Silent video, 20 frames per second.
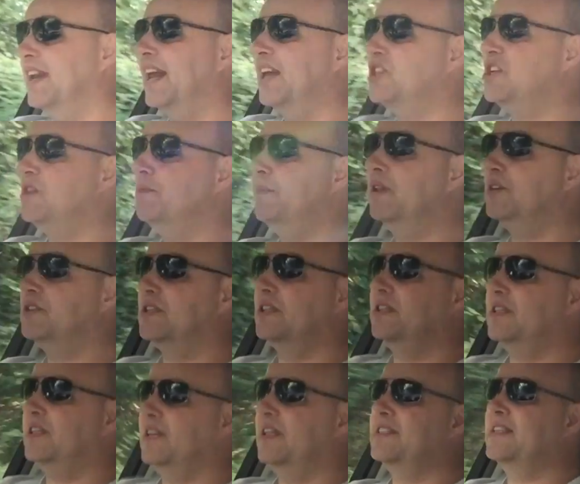had actually
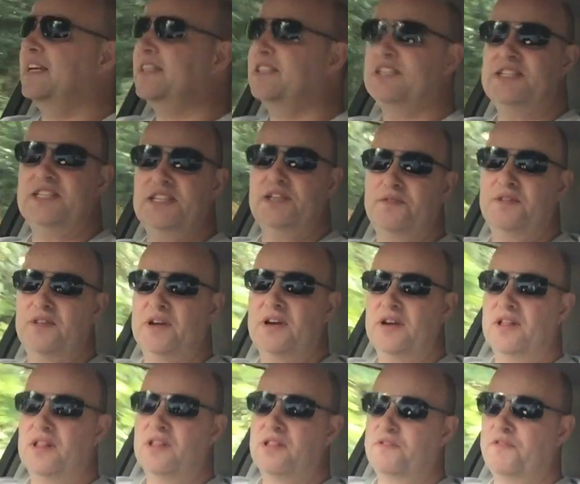melted, the intensity of
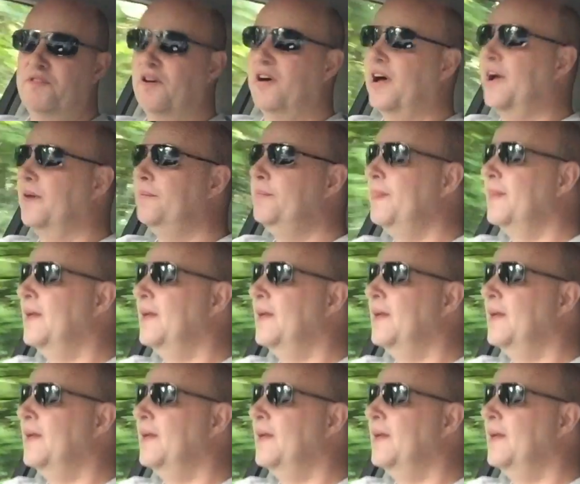the fire.